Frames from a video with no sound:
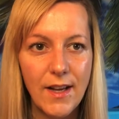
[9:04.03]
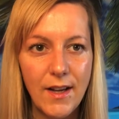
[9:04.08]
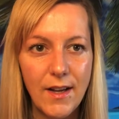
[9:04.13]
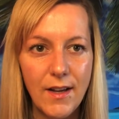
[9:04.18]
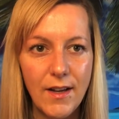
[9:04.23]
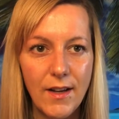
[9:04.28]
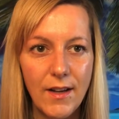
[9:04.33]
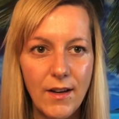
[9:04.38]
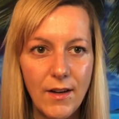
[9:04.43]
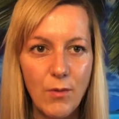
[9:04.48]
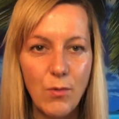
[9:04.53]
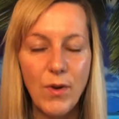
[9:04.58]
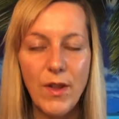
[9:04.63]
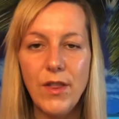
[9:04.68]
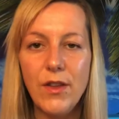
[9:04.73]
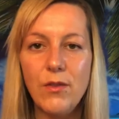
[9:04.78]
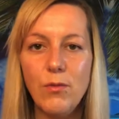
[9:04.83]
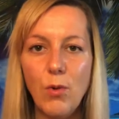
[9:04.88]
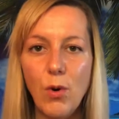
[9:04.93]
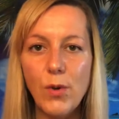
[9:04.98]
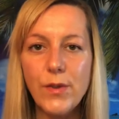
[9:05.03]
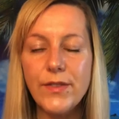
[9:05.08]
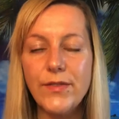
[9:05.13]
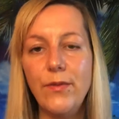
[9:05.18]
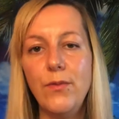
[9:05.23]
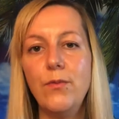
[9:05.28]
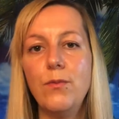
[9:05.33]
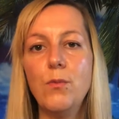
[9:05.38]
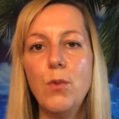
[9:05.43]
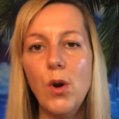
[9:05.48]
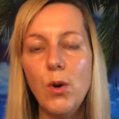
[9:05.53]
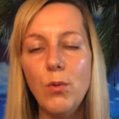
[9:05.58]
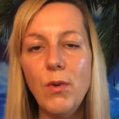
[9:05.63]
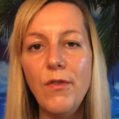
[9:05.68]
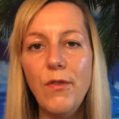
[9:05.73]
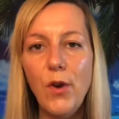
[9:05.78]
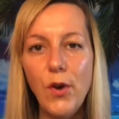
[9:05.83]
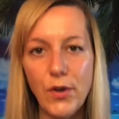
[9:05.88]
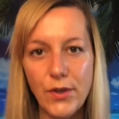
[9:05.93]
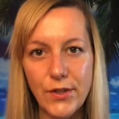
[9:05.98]
where the roles were
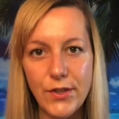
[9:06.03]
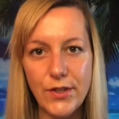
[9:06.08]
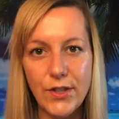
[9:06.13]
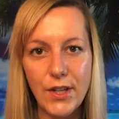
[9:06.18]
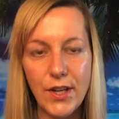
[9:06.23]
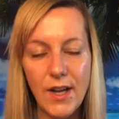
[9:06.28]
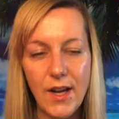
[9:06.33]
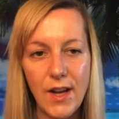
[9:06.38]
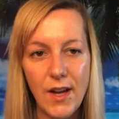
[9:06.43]
reversed.